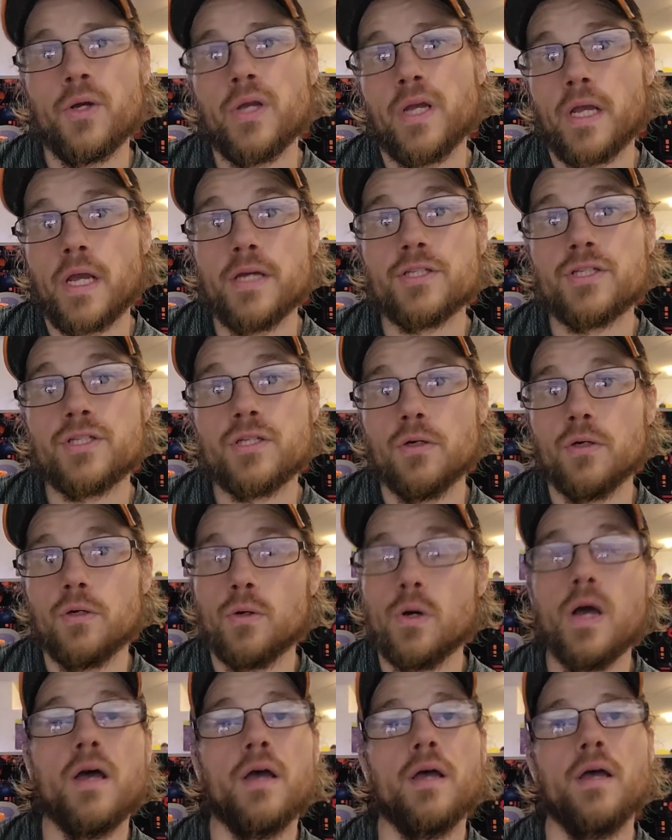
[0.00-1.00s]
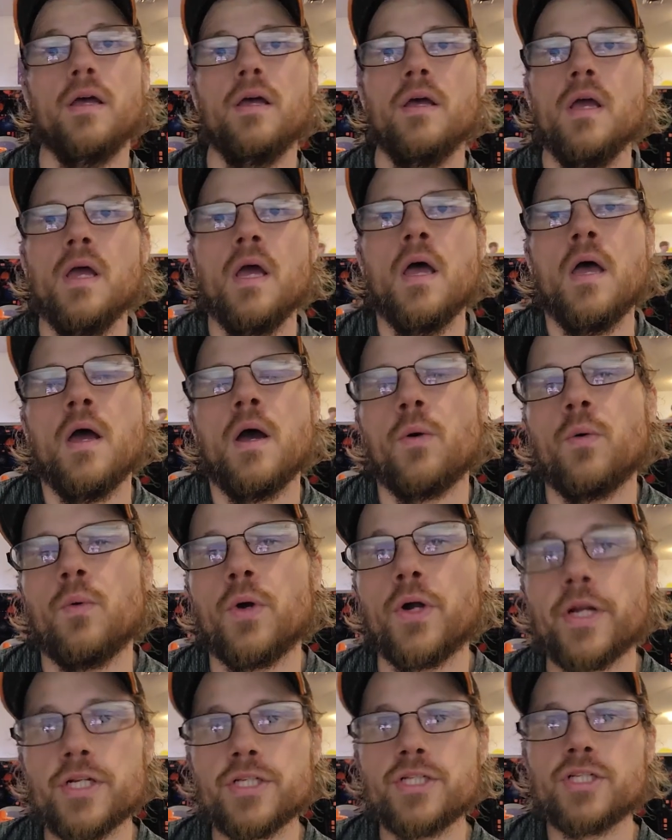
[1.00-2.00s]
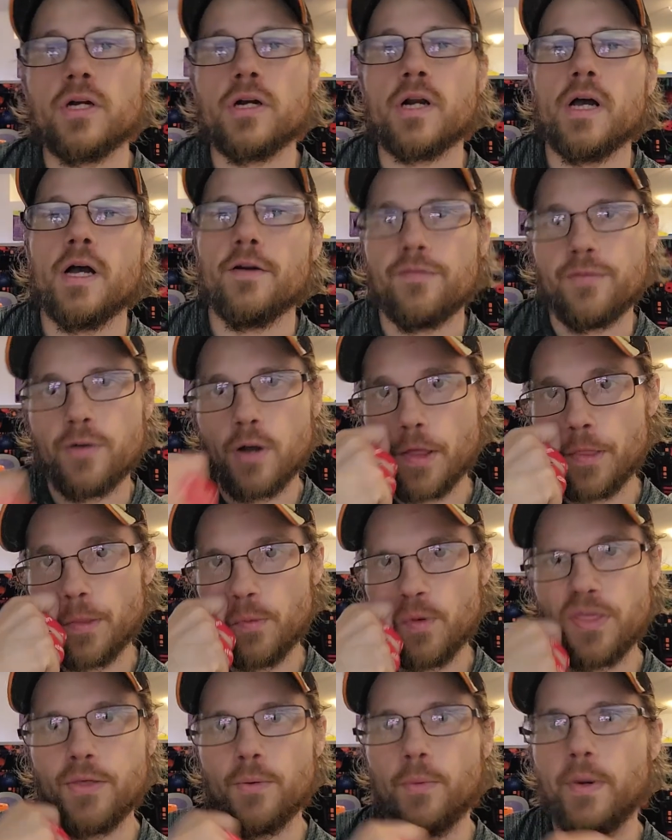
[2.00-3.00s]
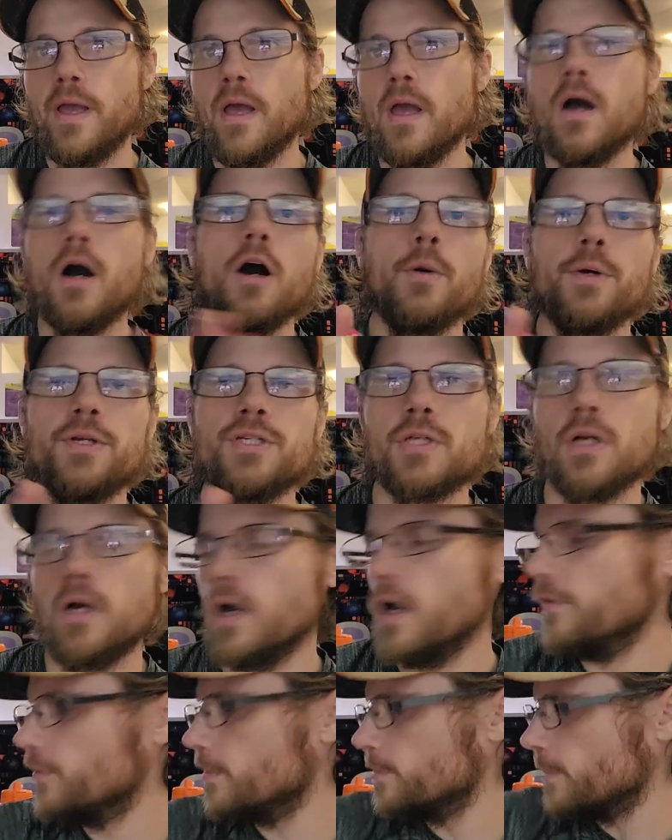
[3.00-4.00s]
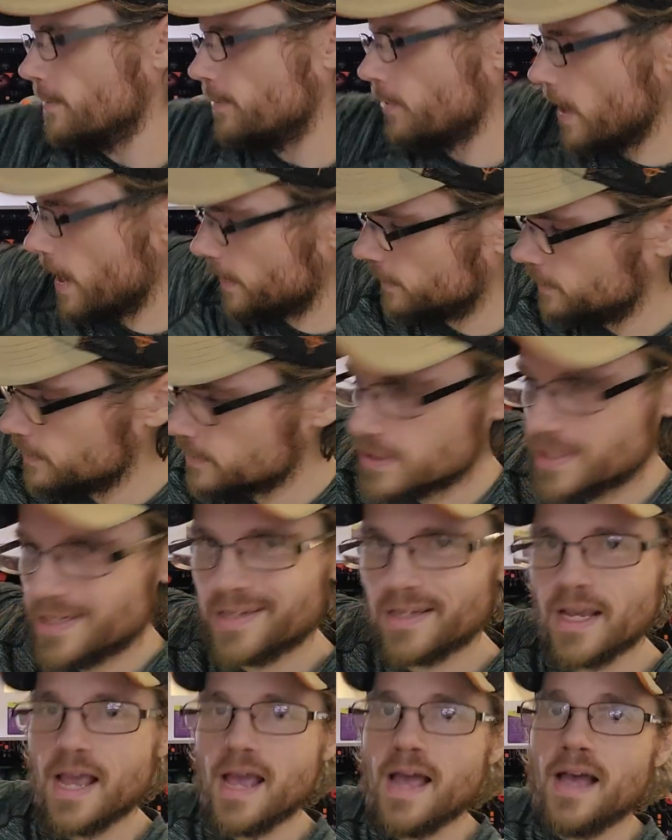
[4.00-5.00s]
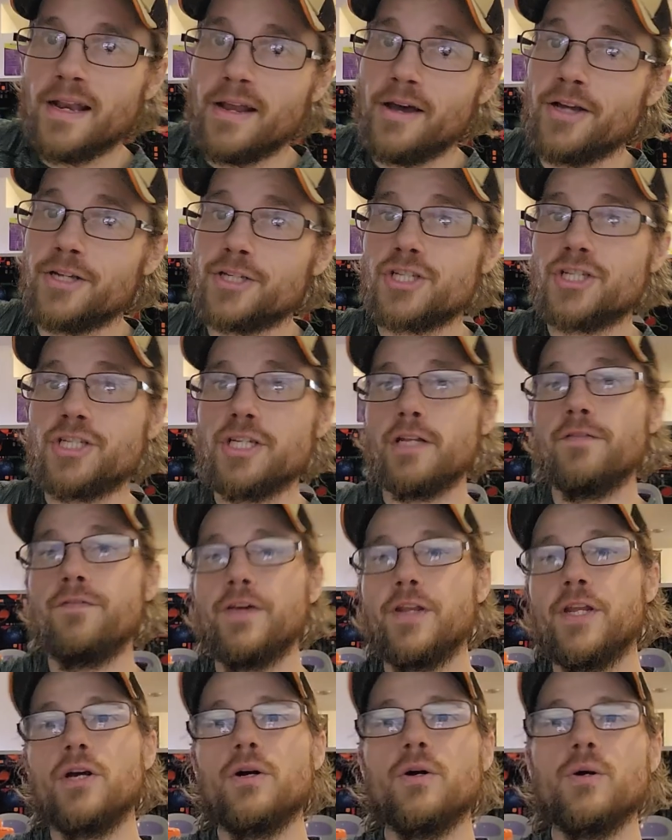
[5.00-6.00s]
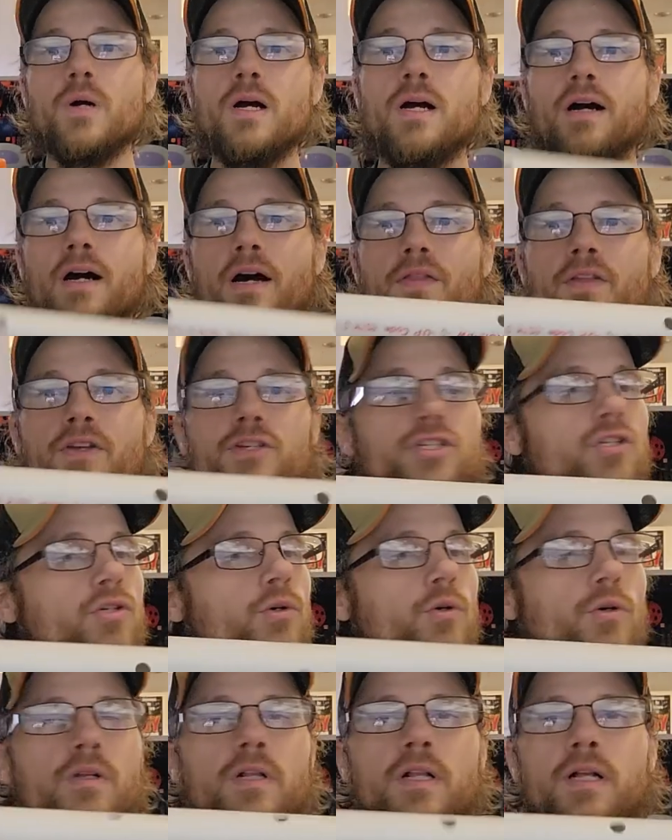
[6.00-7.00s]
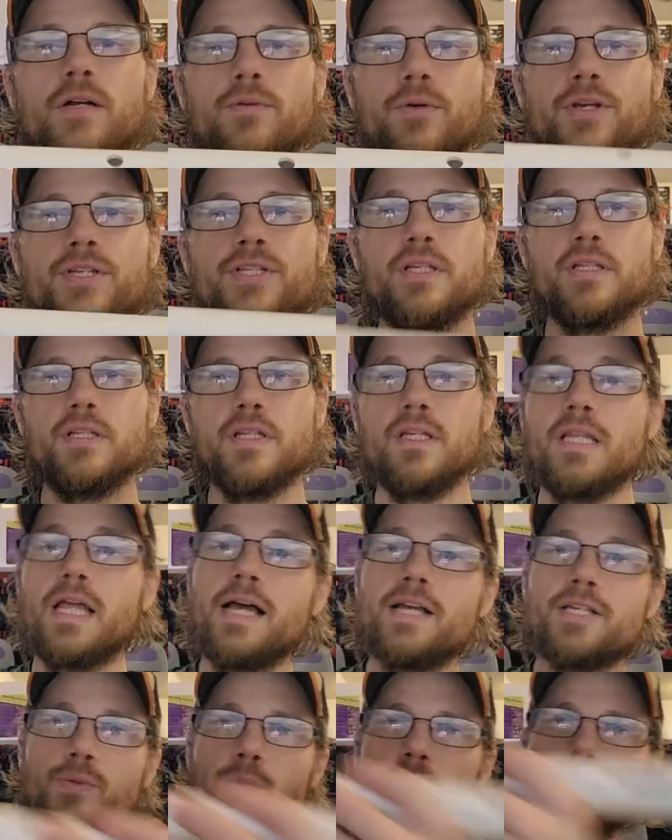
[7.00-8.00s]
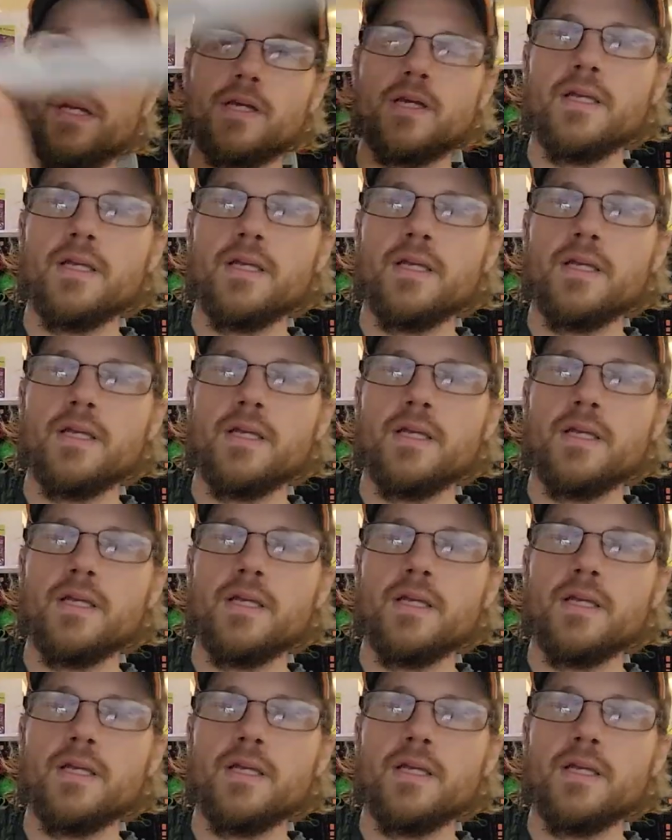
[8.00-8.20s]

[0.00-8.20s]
Okay guys, so we're gonna start off with the way I always start off with my practice. Now I just did a video on this tool recently, last week,